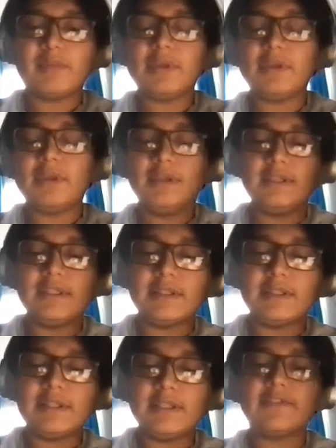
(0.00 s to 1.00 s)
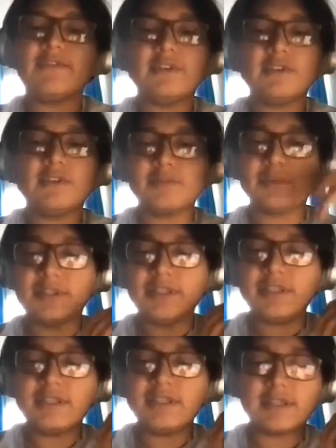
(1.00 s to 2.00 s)
these films,
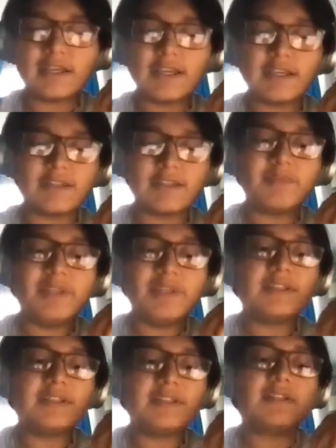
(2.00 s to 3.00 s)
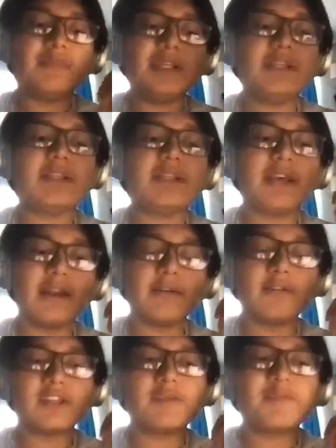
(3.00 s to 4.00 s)
these, I guess, pieces of media that
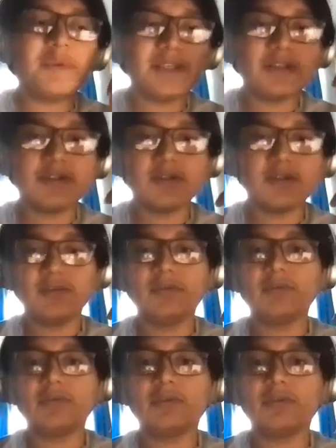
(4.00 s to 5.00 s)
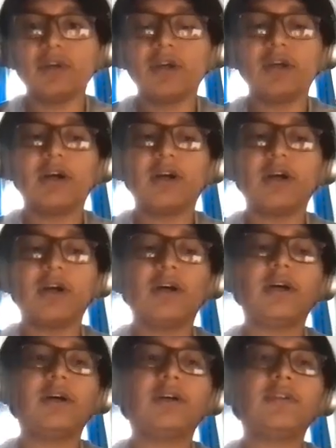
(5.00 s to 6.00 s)
speak
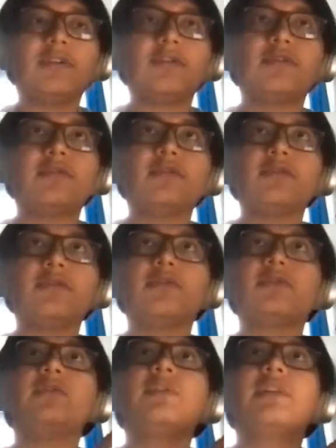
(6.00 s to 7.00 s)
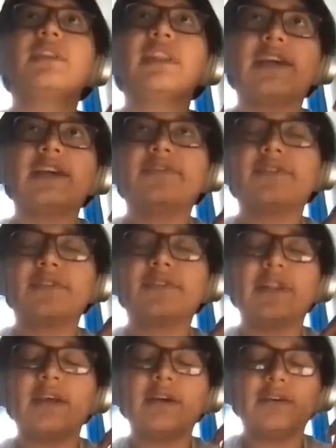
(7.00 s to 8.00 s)
uh, to the life
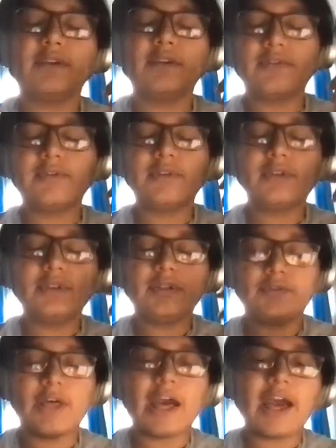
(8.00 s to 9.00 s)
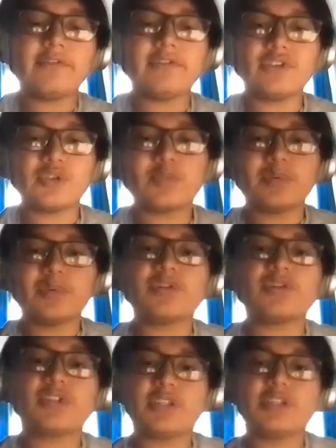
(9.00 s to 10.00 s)
of of the average
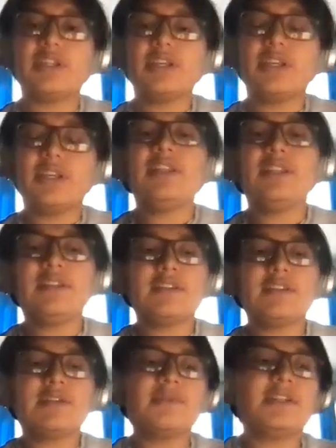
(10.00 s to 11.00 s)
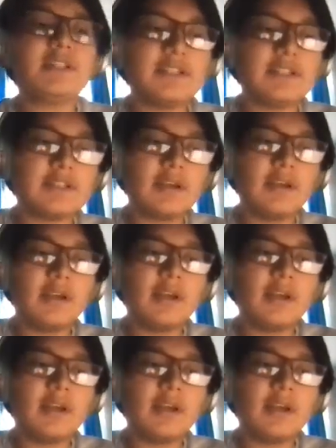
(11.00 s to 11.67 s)
person in these communities,